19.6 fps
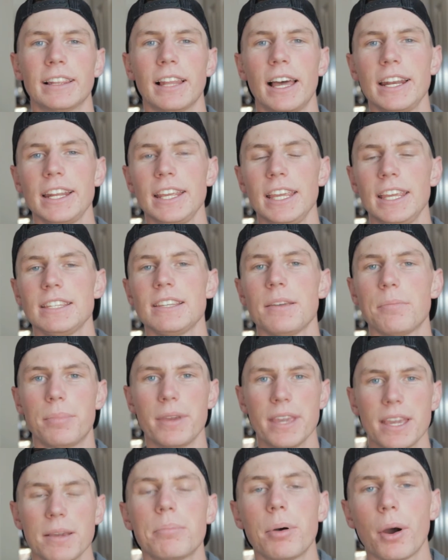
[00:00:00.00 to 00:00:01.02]
Lighting is a
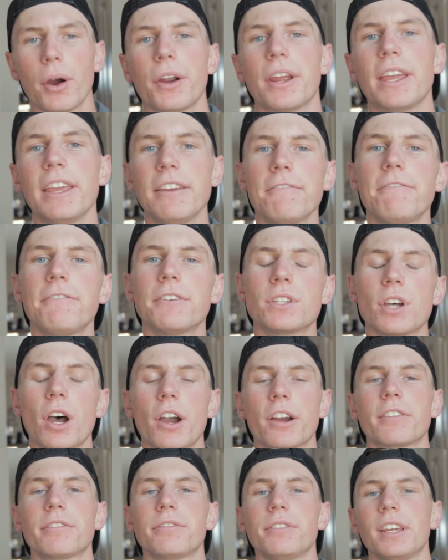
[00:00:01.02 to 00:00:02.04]
big part in
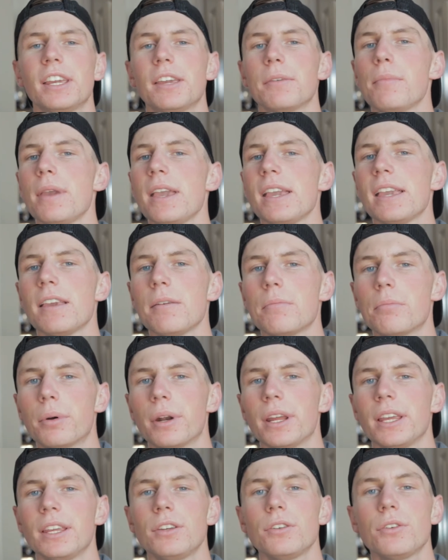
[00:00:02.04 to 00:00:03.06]
photography. It can make and
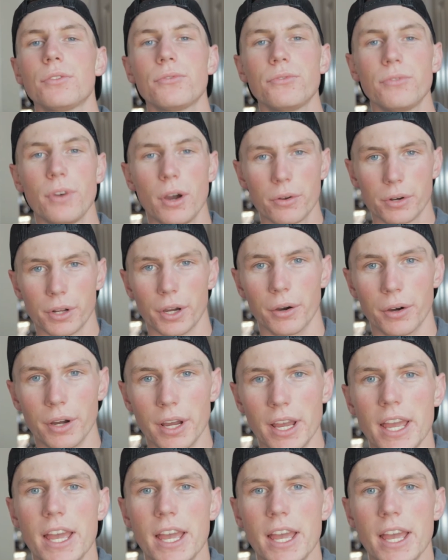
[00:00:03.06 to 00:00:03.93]
break your photo.